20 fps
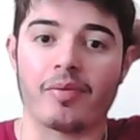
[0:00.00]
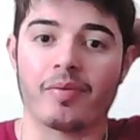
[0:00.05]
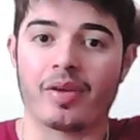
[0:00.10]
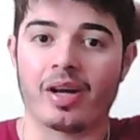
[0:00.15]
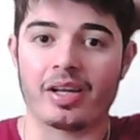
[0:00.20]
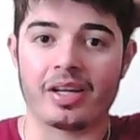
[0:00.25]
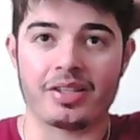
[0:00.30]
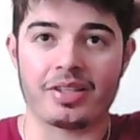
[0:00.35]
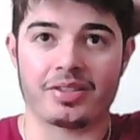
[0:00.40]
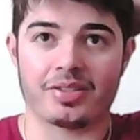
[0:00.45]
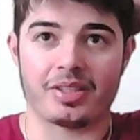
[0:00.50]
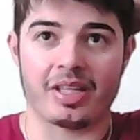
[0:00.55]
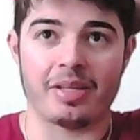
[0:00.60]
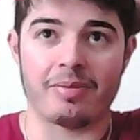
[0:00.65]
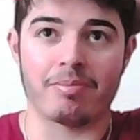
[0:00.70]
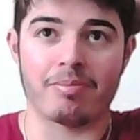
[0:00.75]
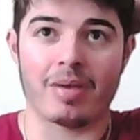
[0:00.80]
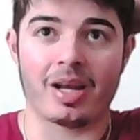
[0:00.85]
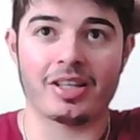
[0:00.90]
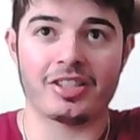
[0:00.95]
and it's
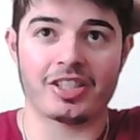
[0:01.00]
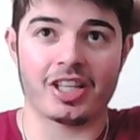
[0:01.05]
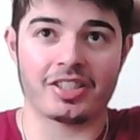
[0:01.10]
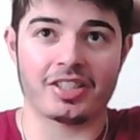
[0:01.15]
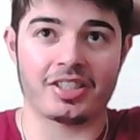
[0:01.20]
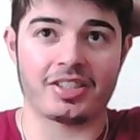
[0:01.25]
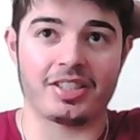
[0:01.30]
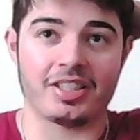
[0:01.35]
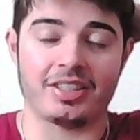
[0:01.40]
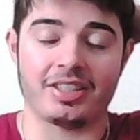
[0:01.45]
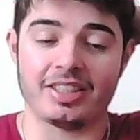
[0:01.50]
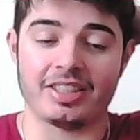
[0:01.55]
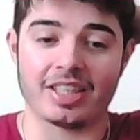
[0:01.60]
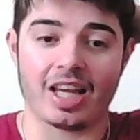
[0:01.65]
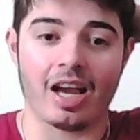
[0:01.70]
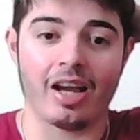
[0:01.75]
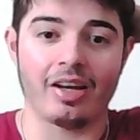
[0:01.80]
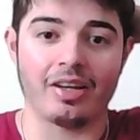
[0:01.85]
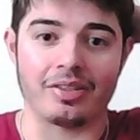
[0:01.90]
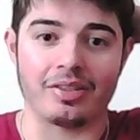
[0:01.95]
in Manchester City's
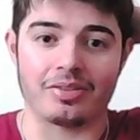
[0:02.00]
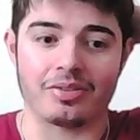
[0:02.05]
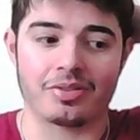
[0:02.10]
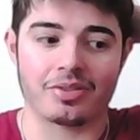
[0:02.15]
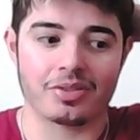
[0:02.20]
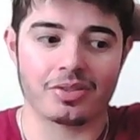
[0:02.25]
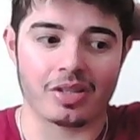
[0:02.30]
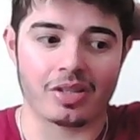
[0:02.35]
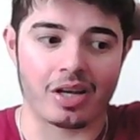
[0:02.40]
hands.